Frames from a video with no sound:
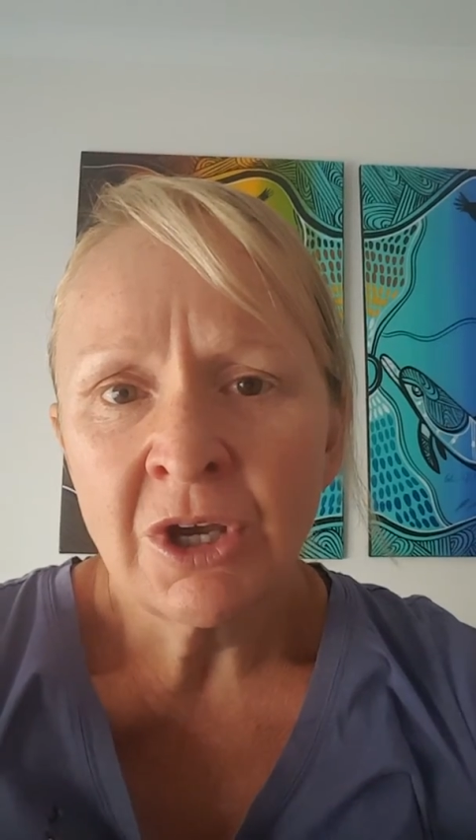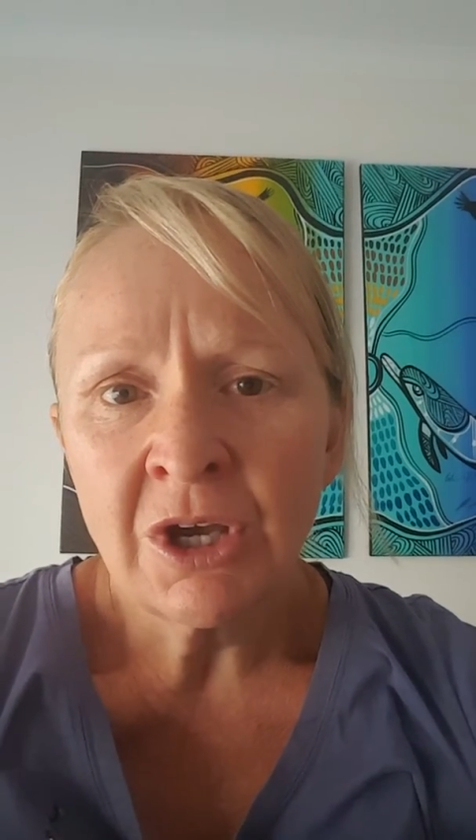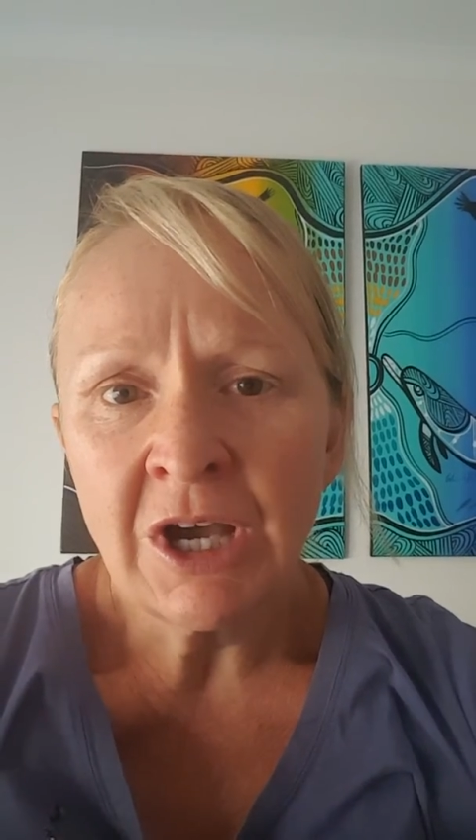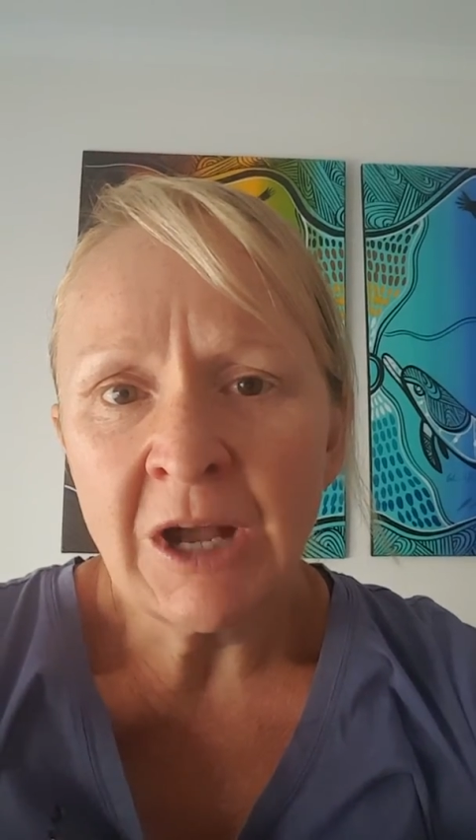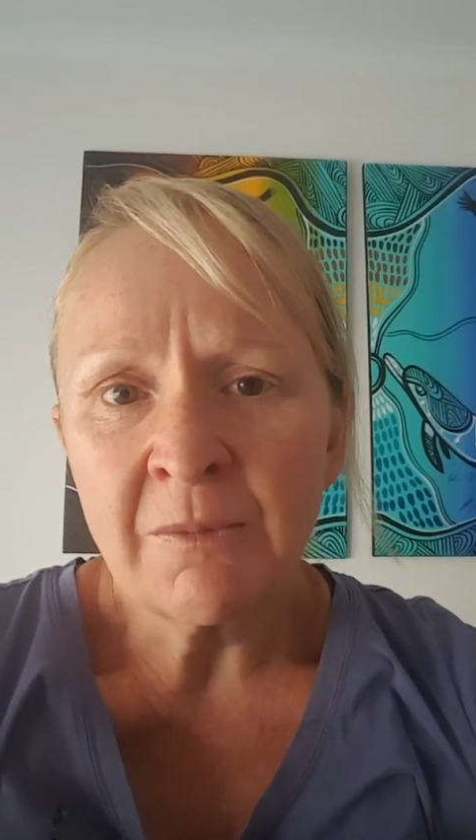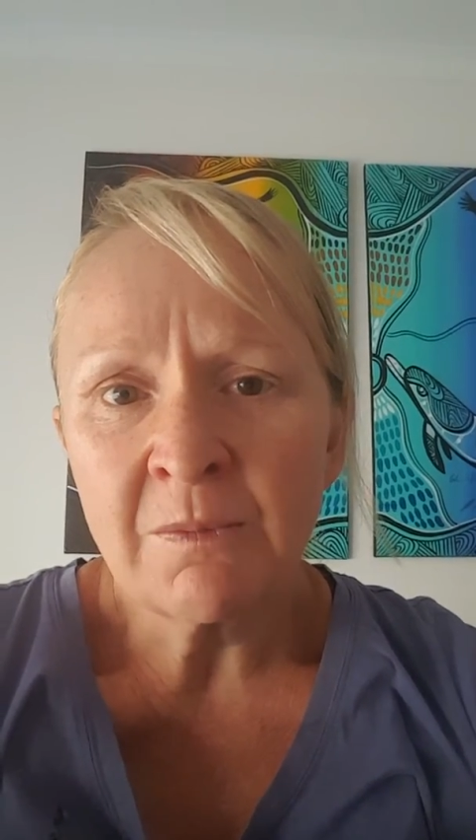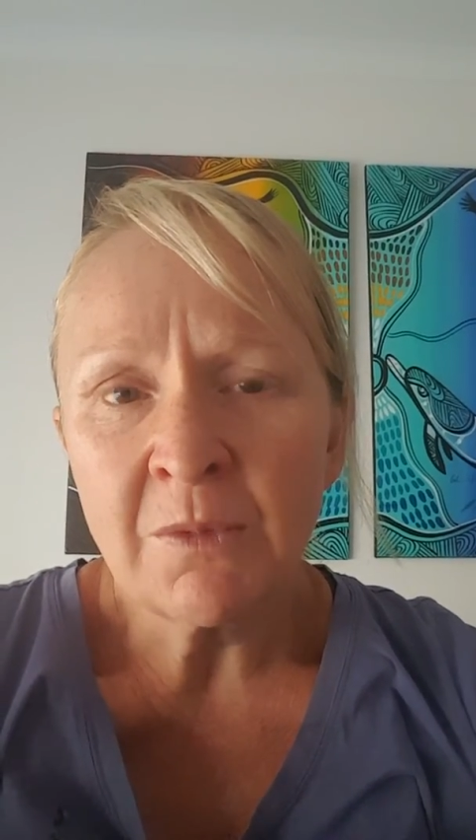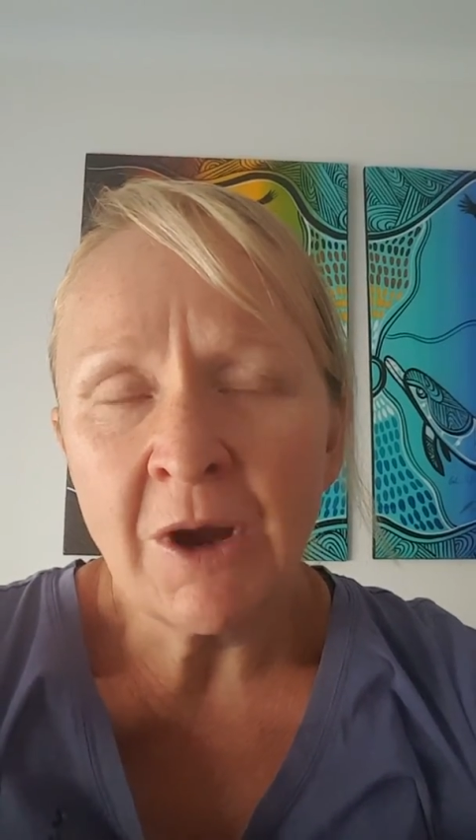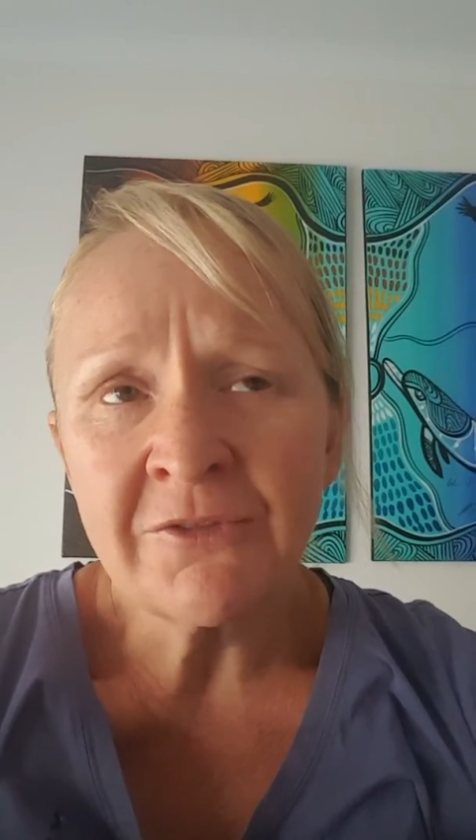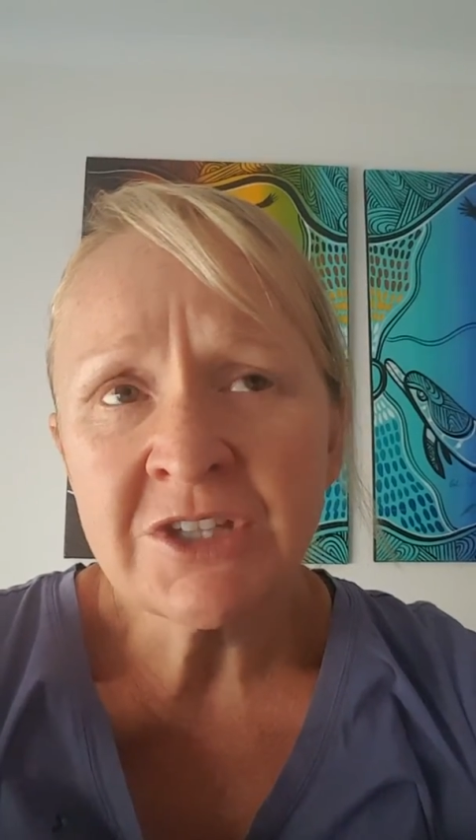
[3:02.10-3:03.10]

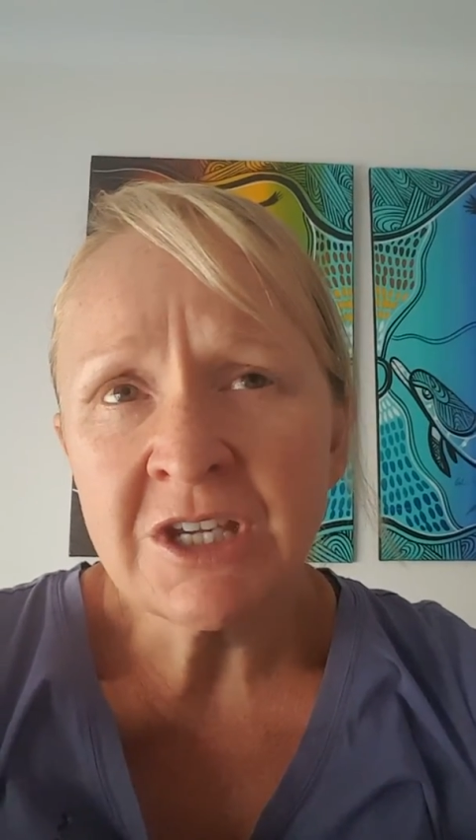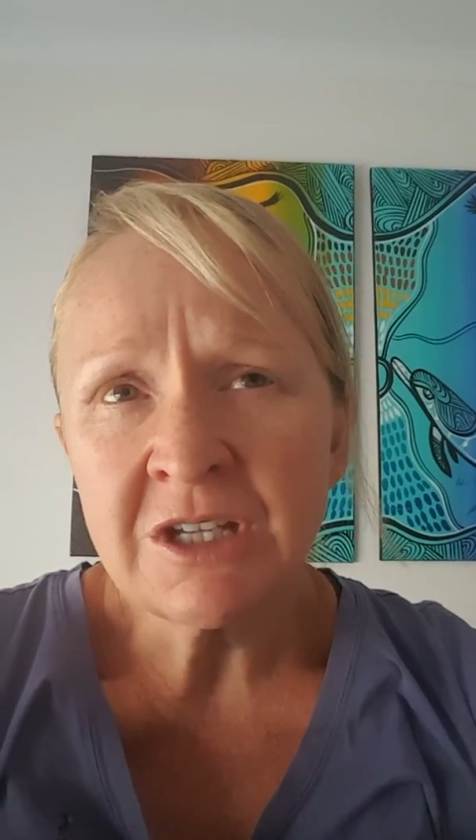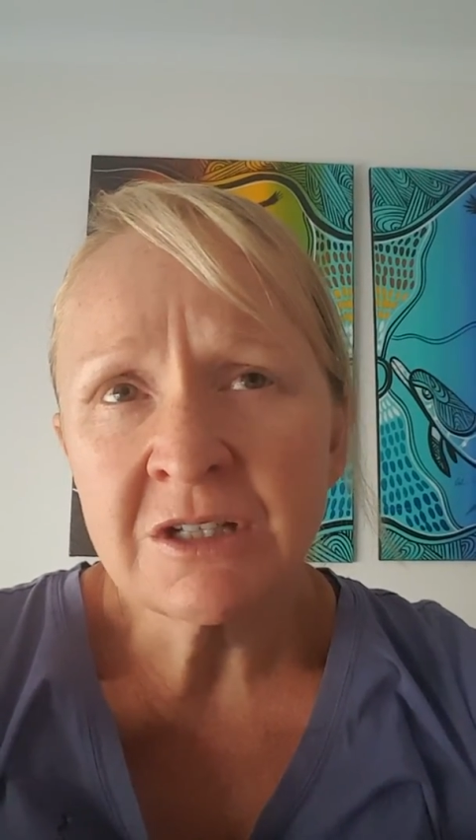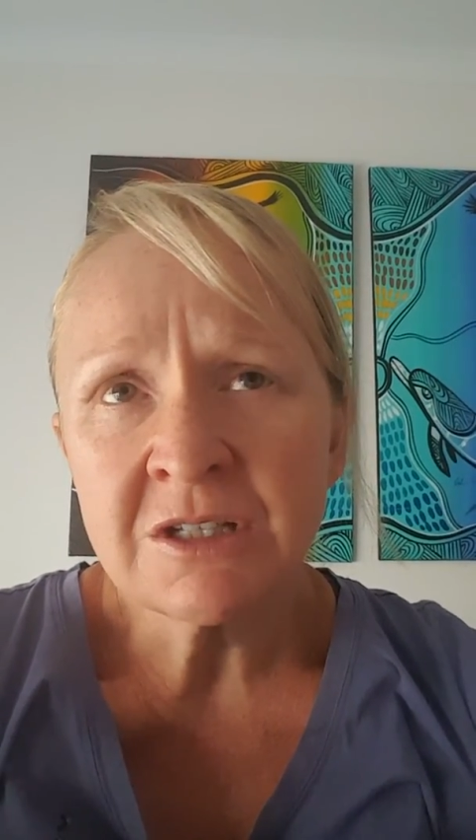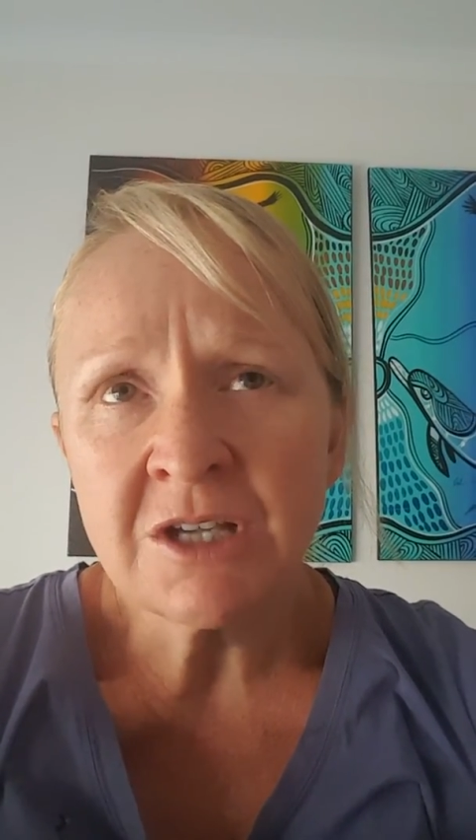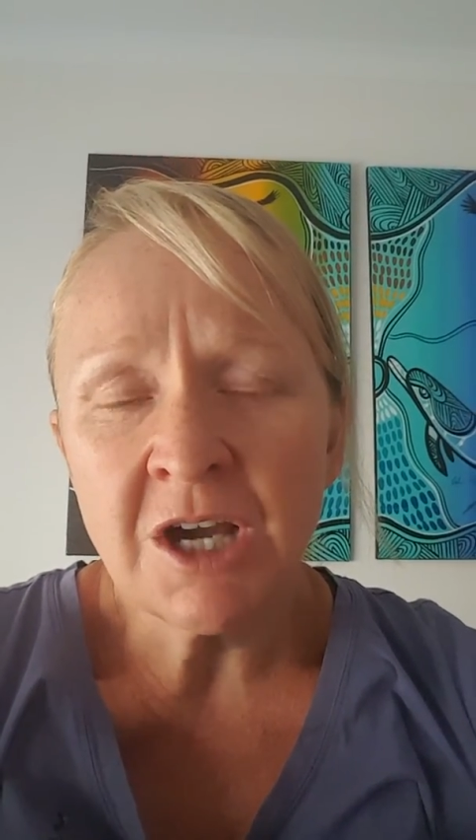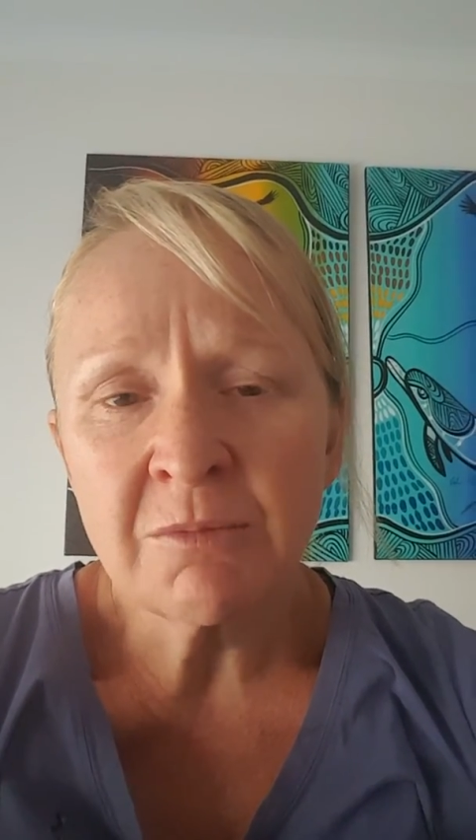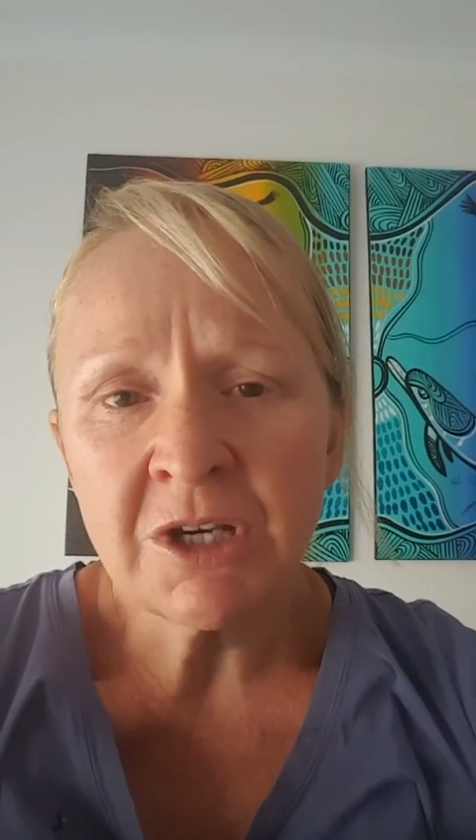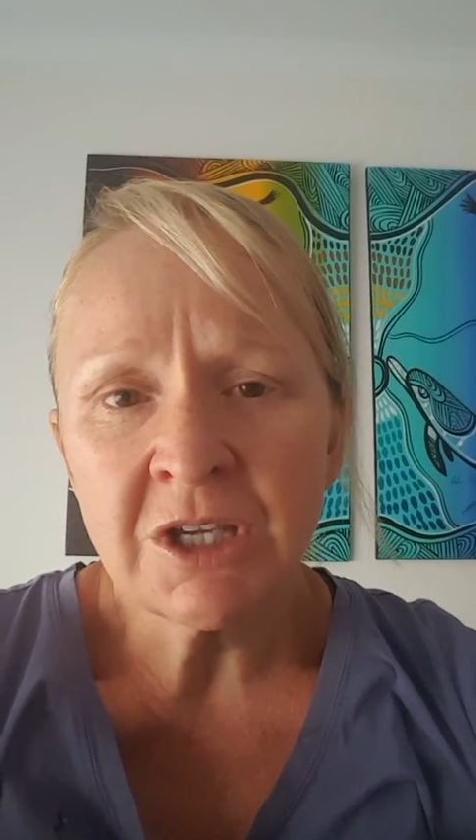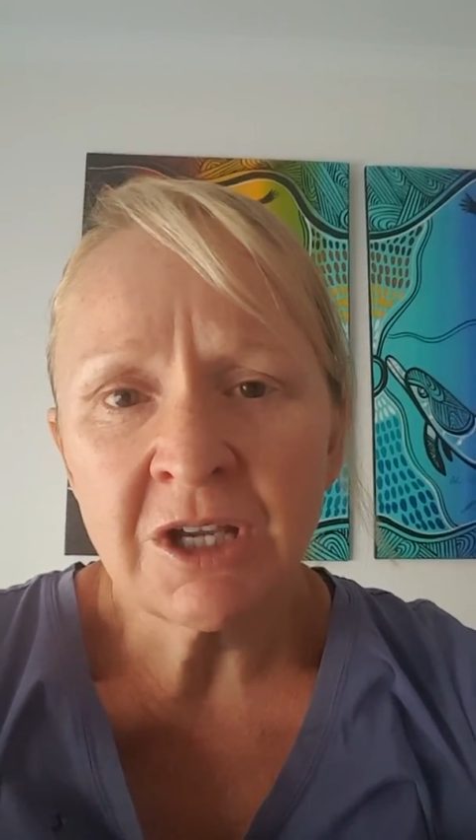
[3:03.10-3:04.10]
I've seen
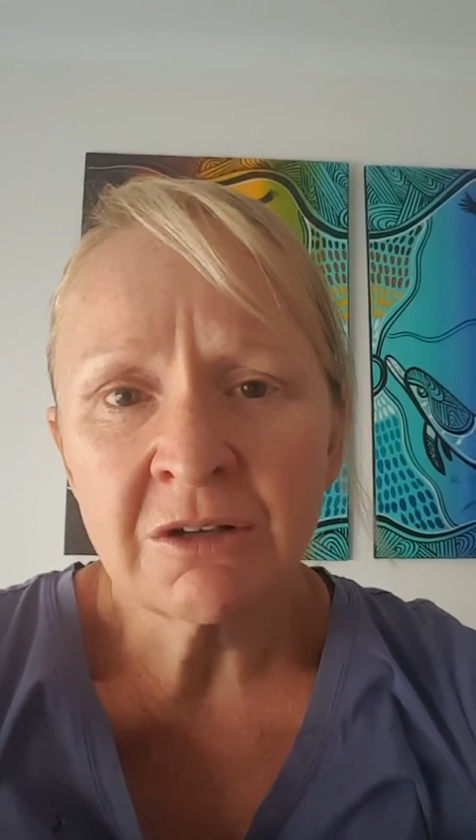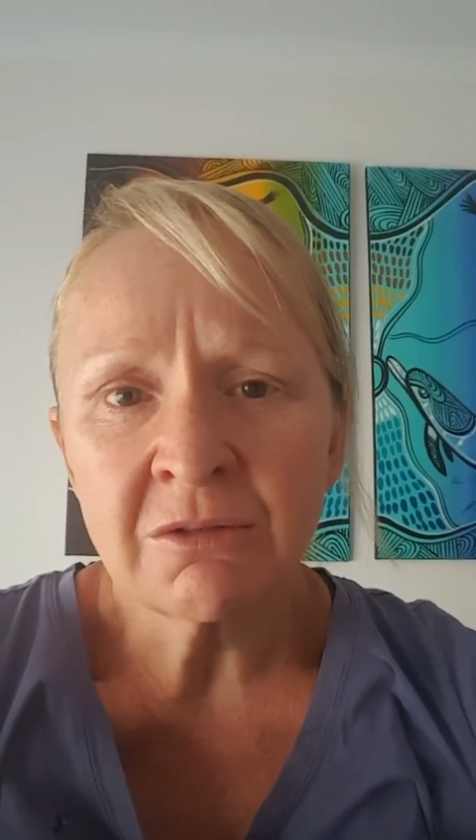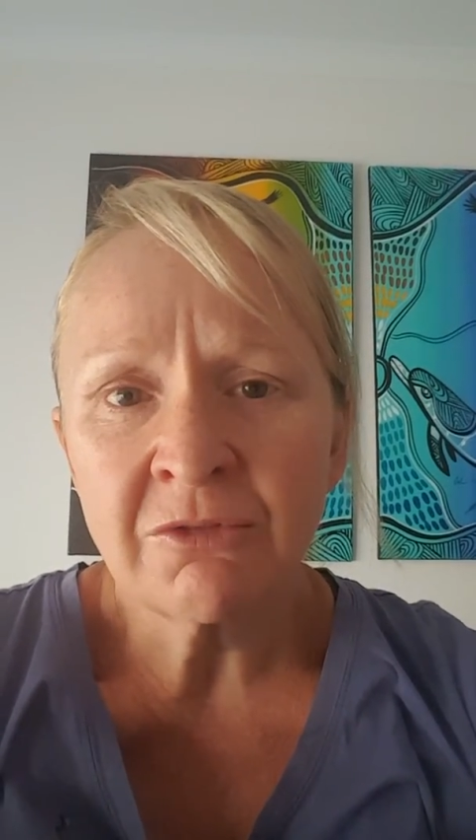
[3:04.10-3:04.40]
Simon again